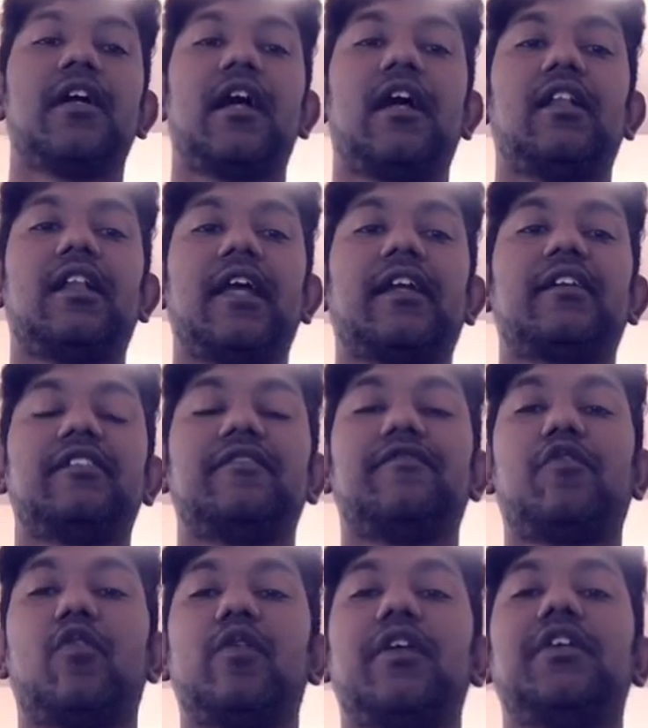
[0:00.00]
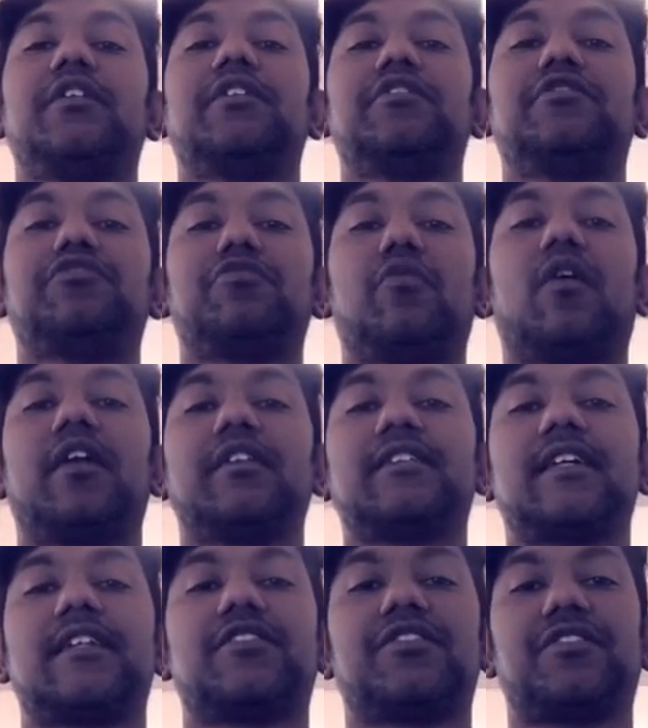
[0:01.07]
like a devotee to our
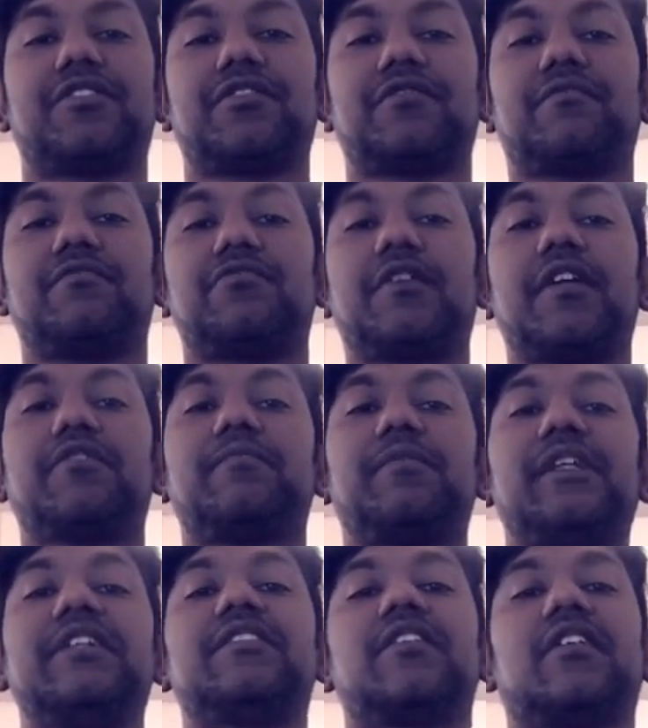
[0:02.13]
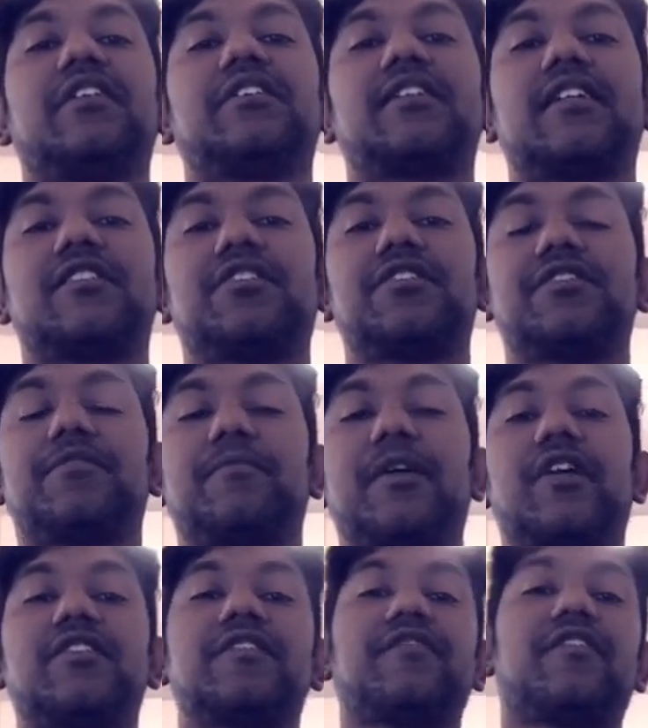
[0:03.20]
ancestors, trying to please our ancestors.
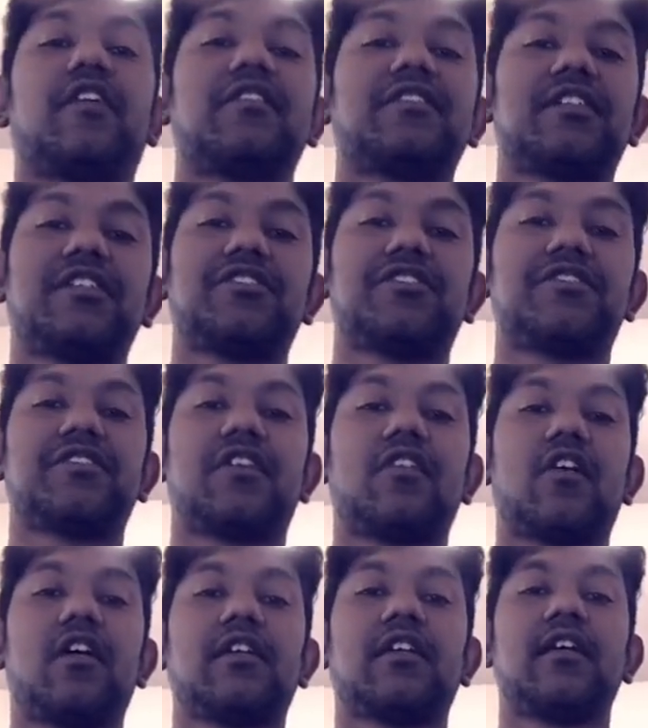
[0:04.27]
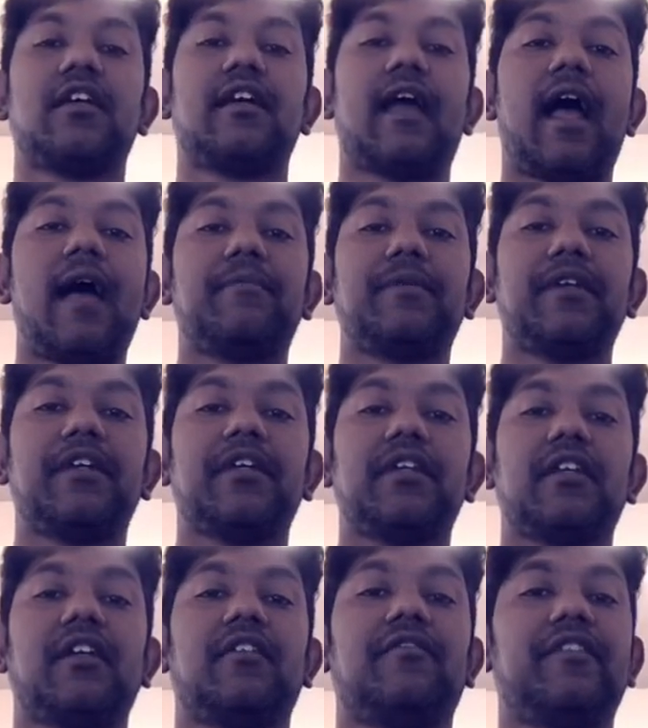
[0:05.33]
Because if our ancestors are not happy,
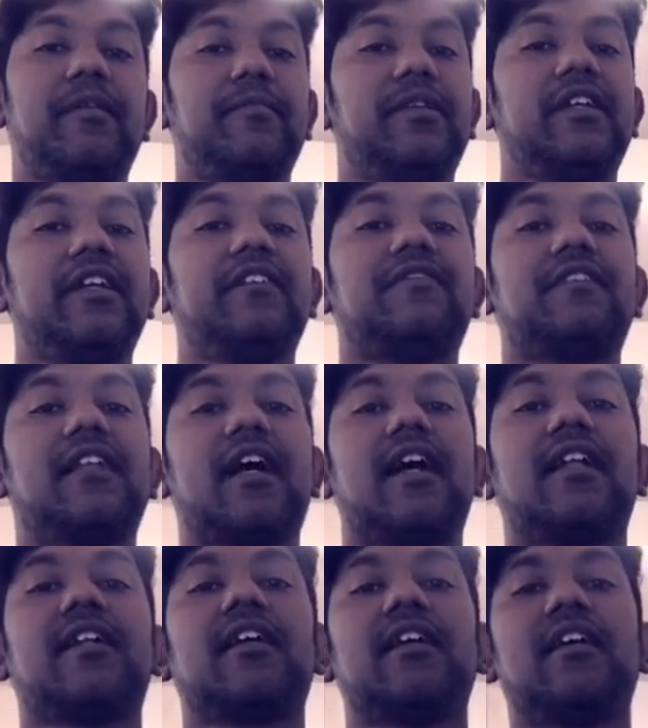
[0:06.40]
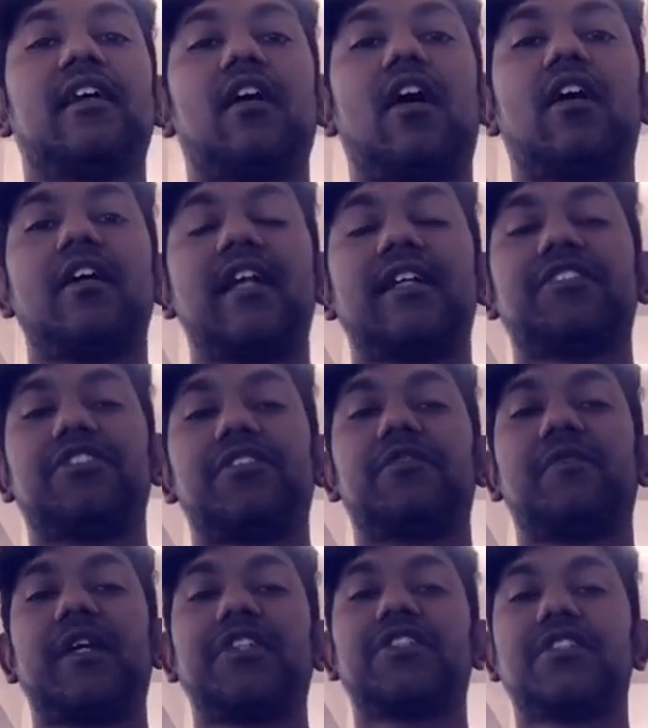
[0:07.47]
we believe that our next
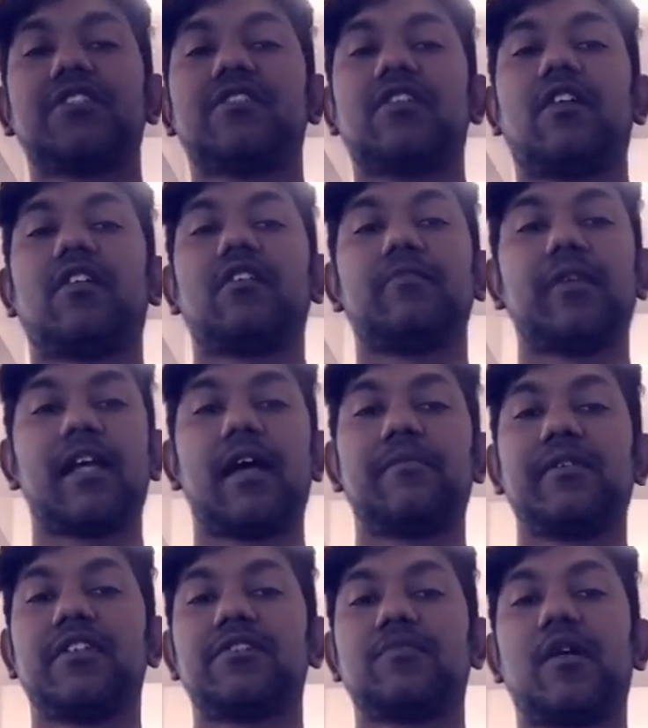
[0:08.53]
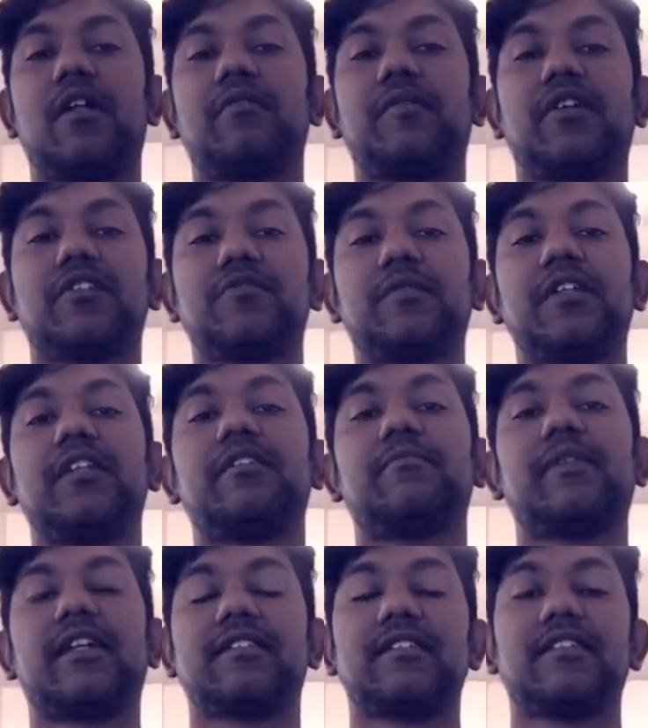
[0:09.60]
generation is not going to be happy as well, because we need the
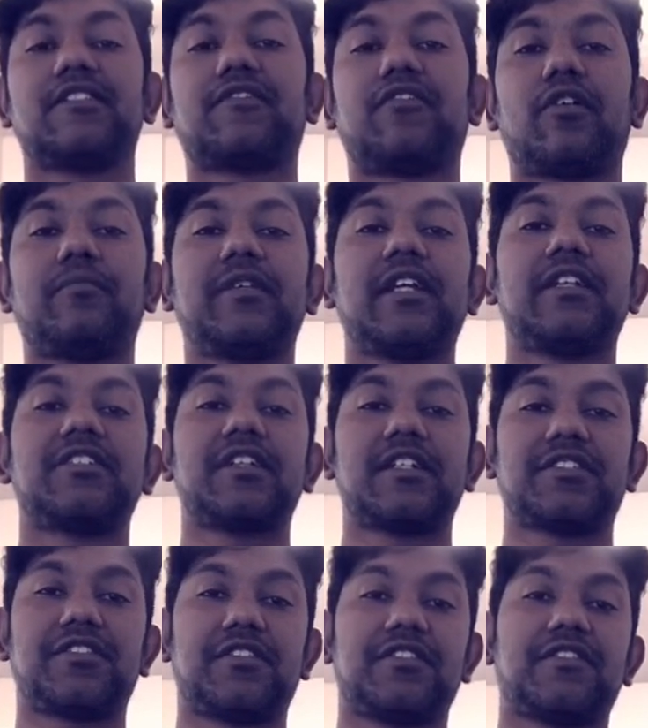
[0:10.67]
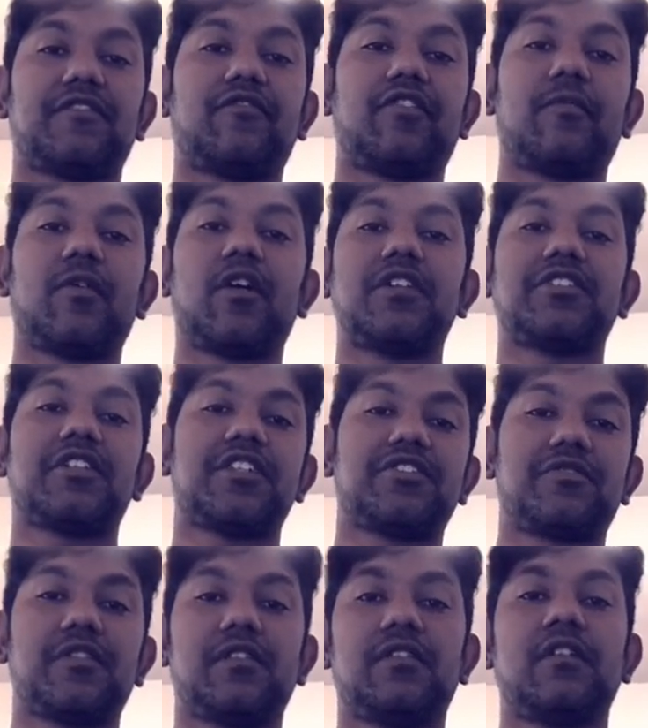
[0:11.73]
blessings from the ancestors, from our
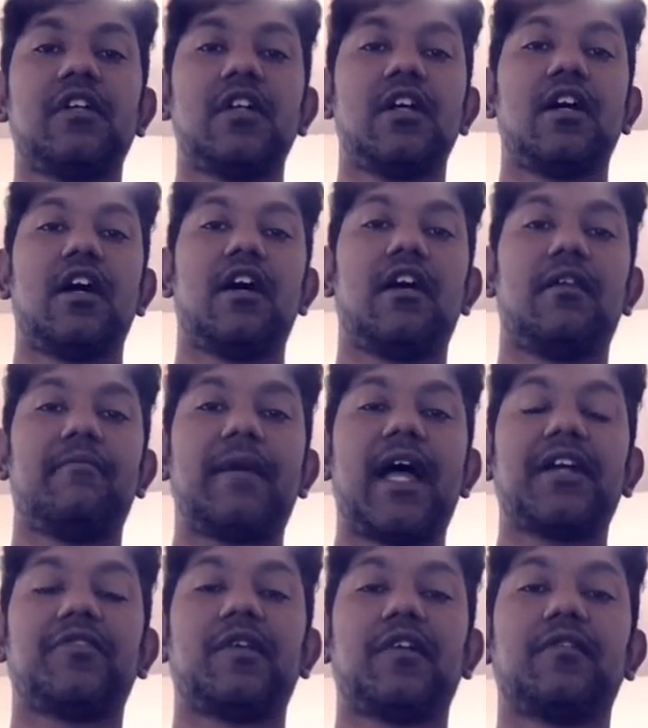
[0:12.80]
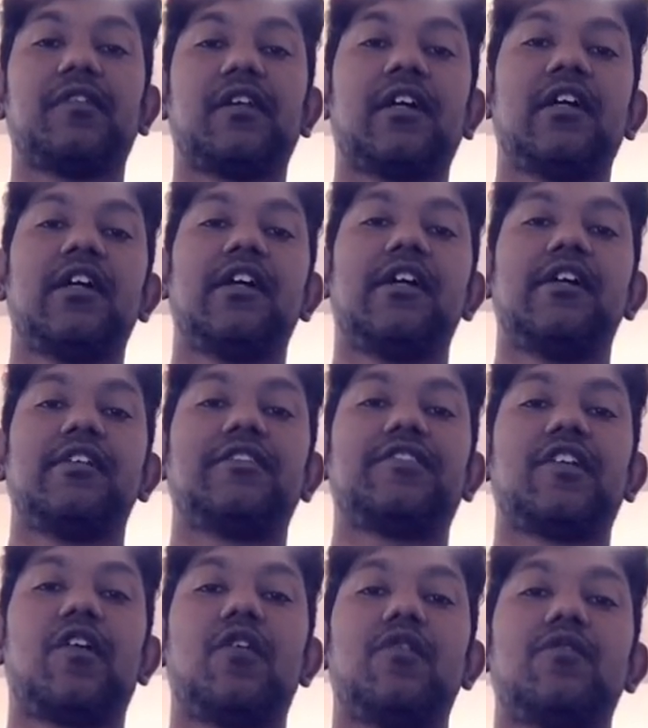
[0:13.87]
ancestral background.
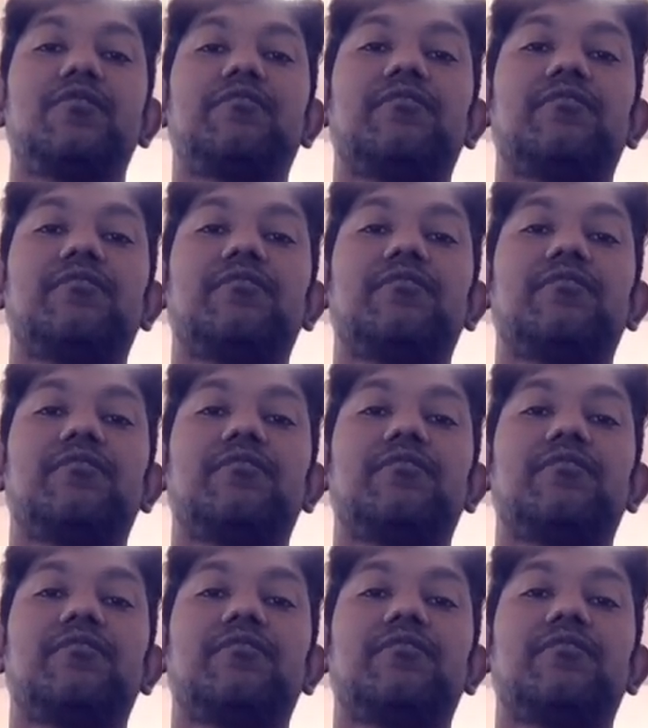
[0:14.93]
So